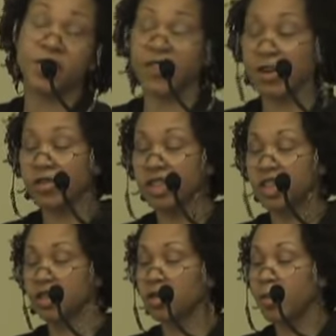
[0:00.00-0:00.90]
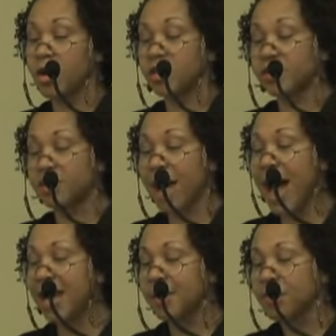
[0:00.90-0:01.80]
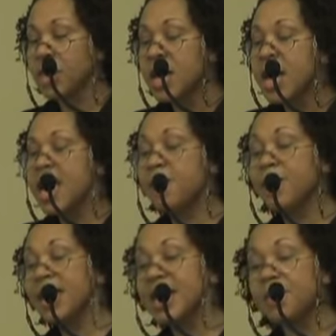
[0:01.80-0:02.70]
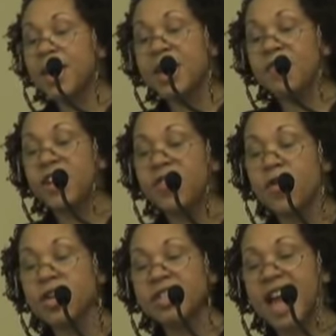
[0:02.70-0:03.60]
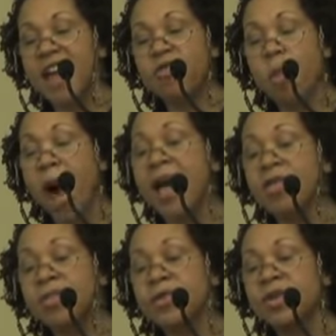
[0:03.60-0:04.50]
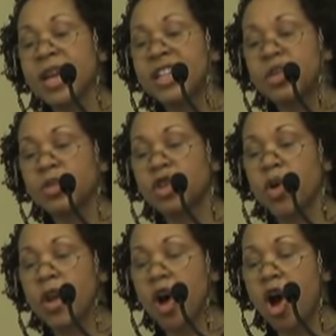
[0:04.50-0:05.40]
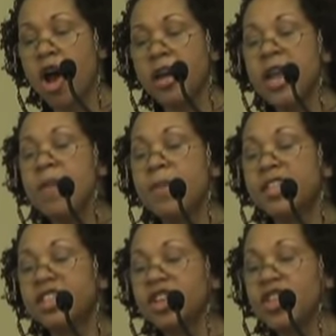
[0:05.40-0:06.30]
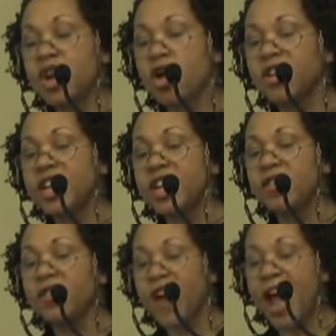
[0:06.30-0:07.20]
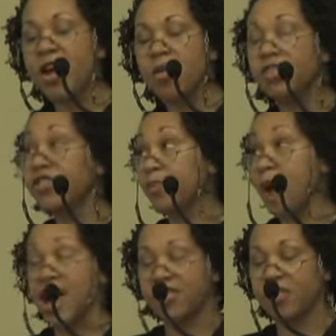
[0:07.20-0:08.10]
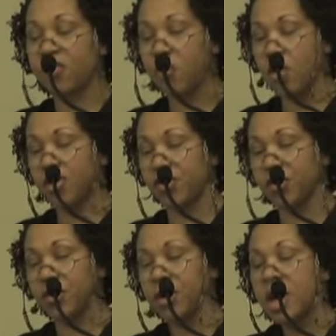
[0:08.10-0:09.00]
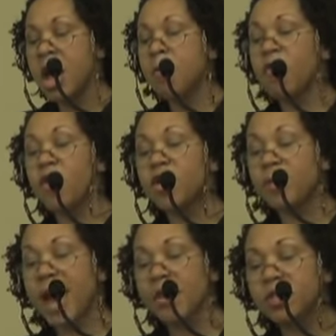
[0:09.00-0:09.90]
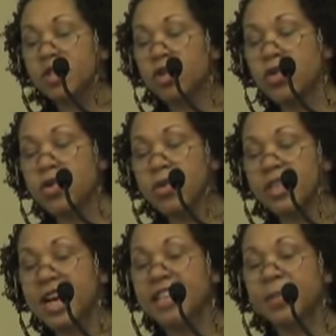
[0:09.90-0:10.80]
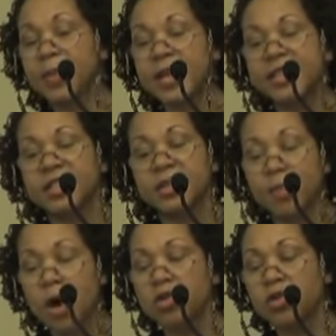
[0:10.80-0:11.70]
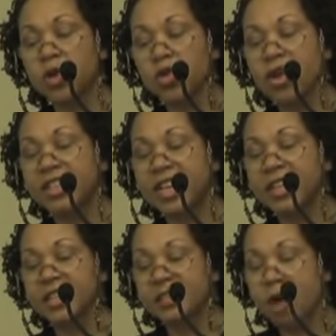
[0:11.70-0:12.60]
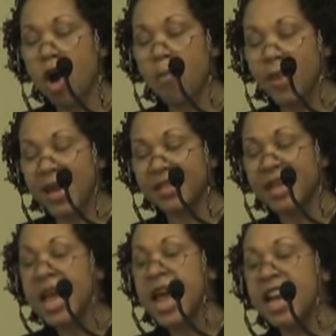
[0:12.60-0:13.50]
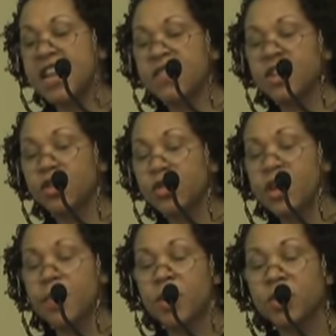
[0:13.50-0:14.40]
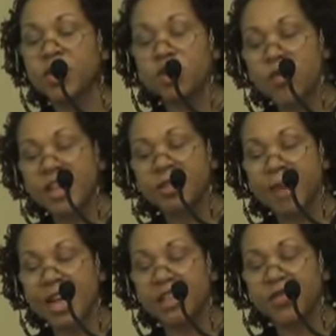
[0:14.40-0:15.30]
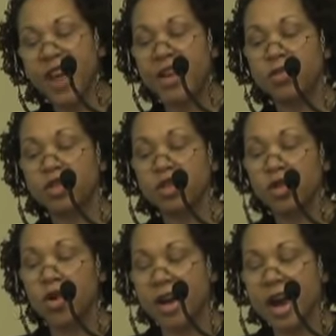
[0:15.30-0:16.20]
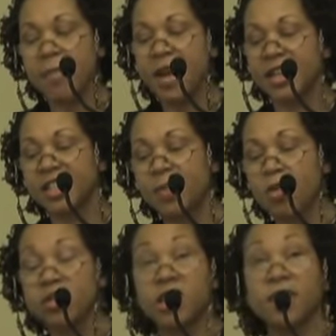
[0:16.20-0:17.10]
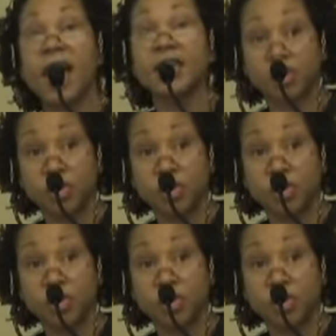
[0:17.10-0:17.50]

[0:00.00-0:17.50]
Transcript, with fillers: fingers and genital parts of his body. He pleaded pitifully for his life while the mutilation was going on, but stood the ordeal of fire with surprising fortitude. Before the body was cool, it was cut to pieces, the bones were crushed into small bits, and even the tree upon which the wretch met his fate was torn up and disposed of as